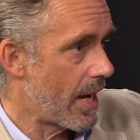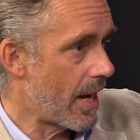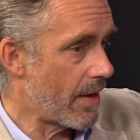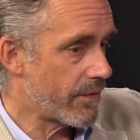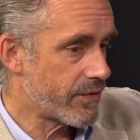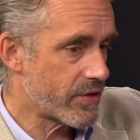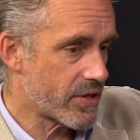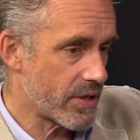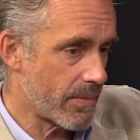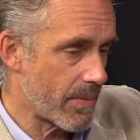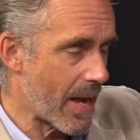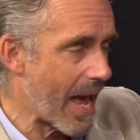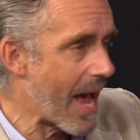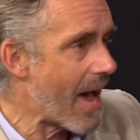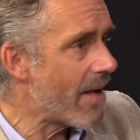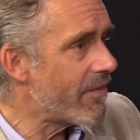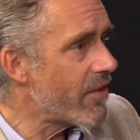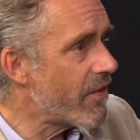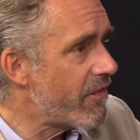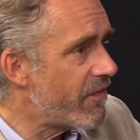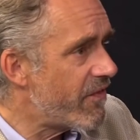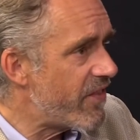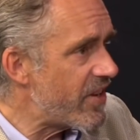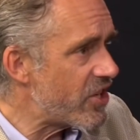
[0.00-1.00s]
Have some
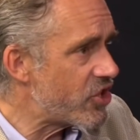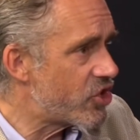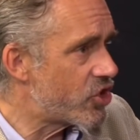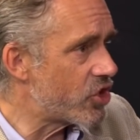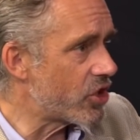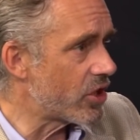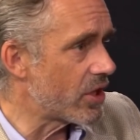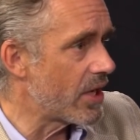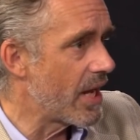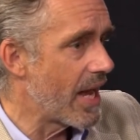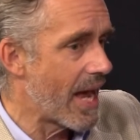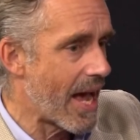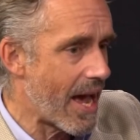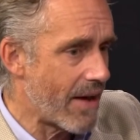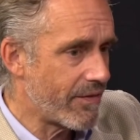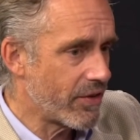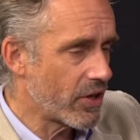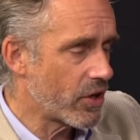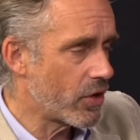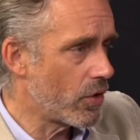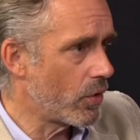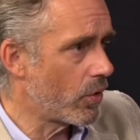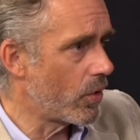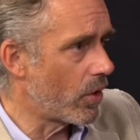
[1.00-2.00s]
have a vision, have
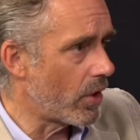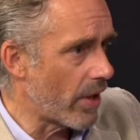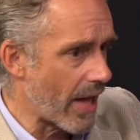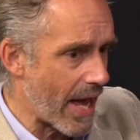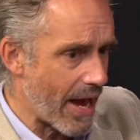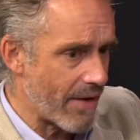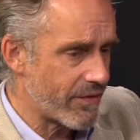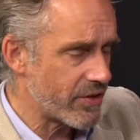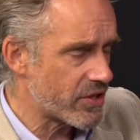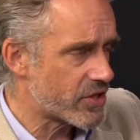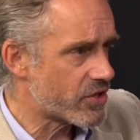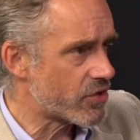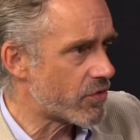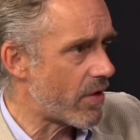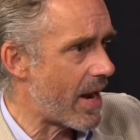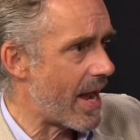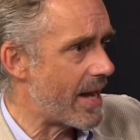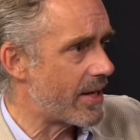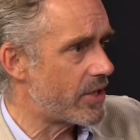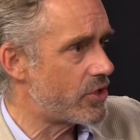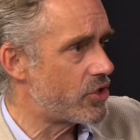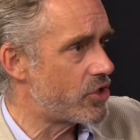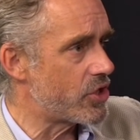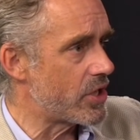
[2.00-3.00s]
a goal, have a
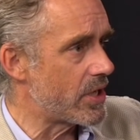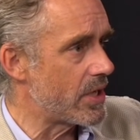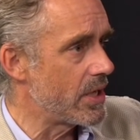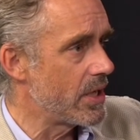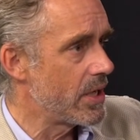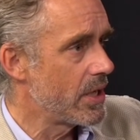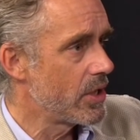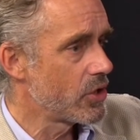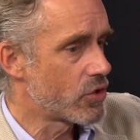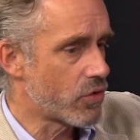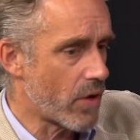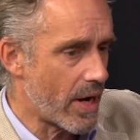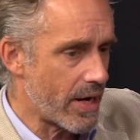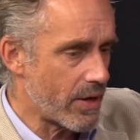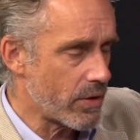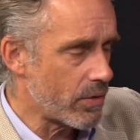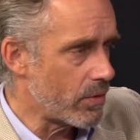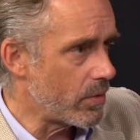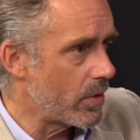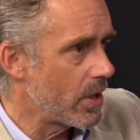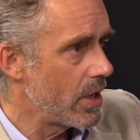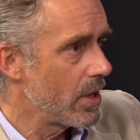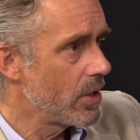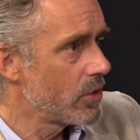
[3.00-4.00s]
strategy. Try
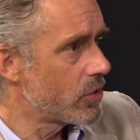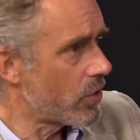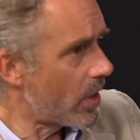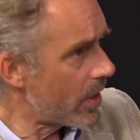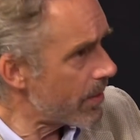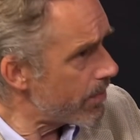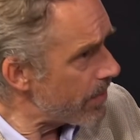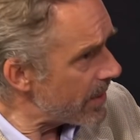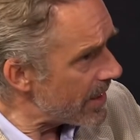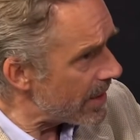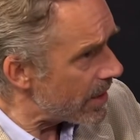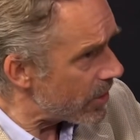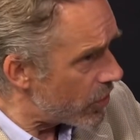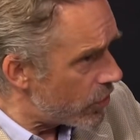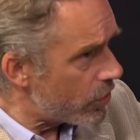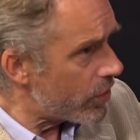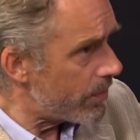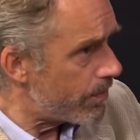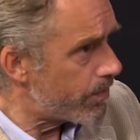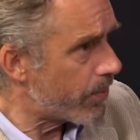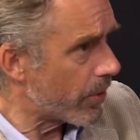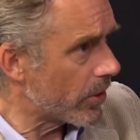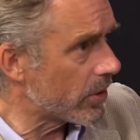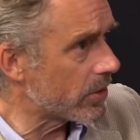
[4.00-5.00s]
to try to be a
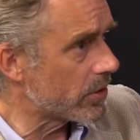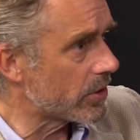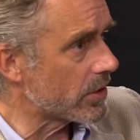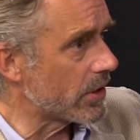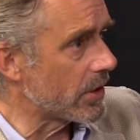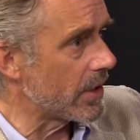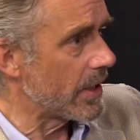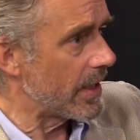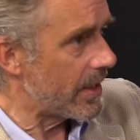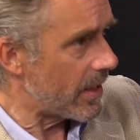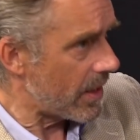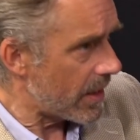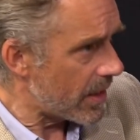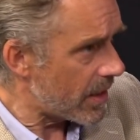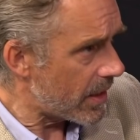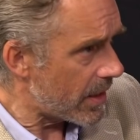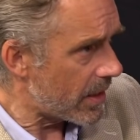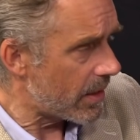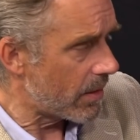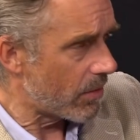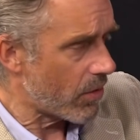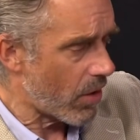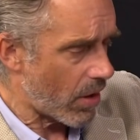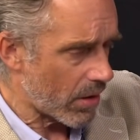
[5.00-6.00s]
good person in,
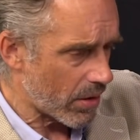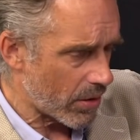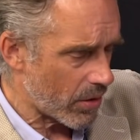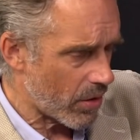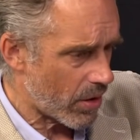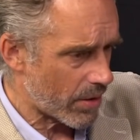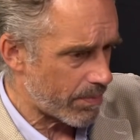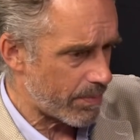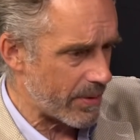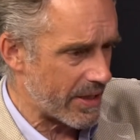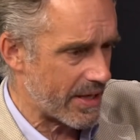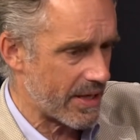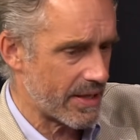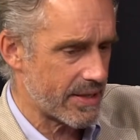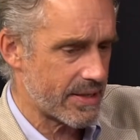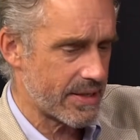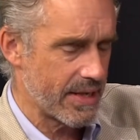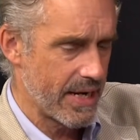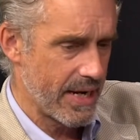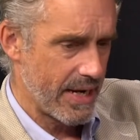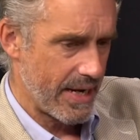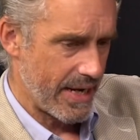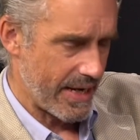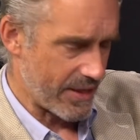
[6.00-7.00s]
in, not, not
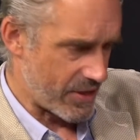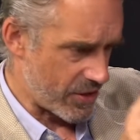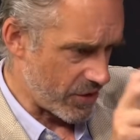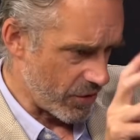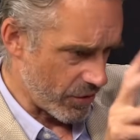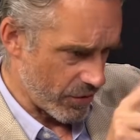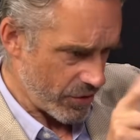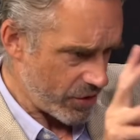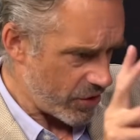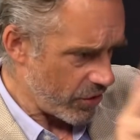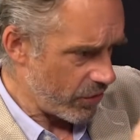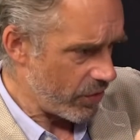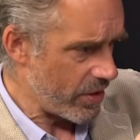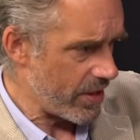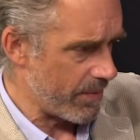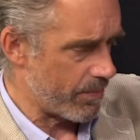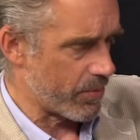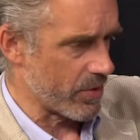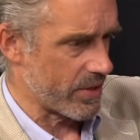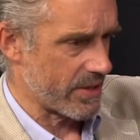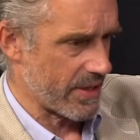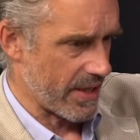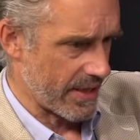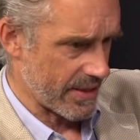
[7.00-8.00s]
because it's your duty
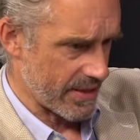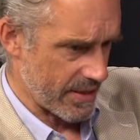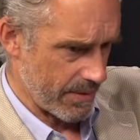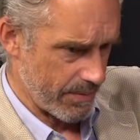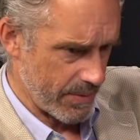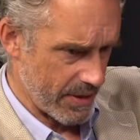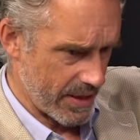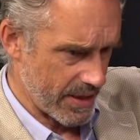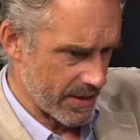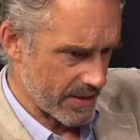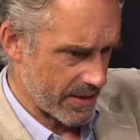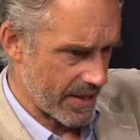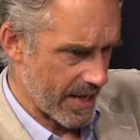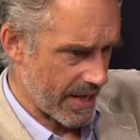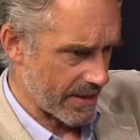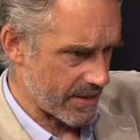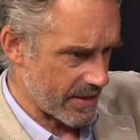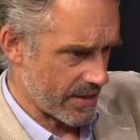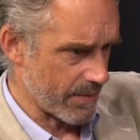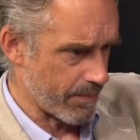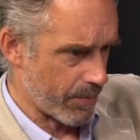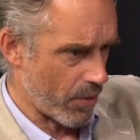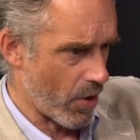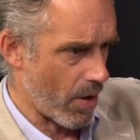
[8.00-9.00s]
precisely because
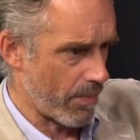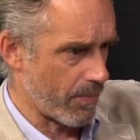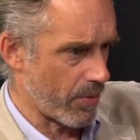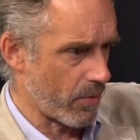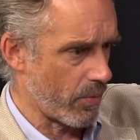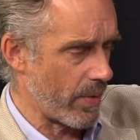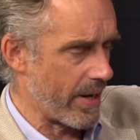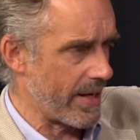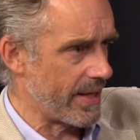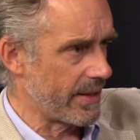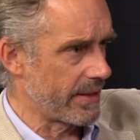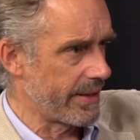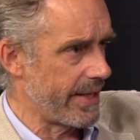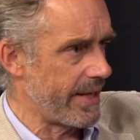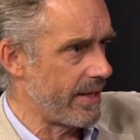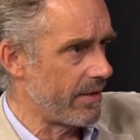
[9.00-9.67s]
that's the proper way to